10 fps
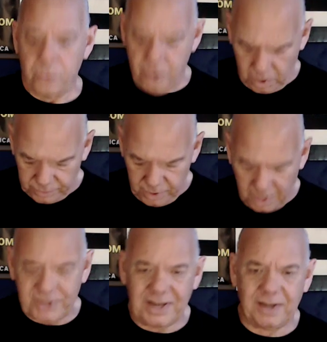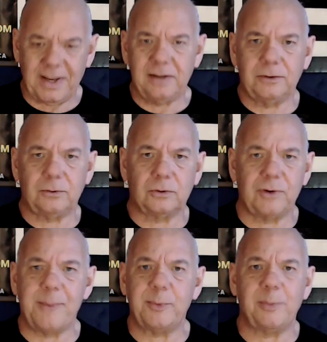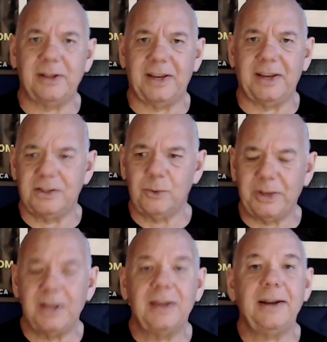no, no, had a little cramp in my leg. It's no bit.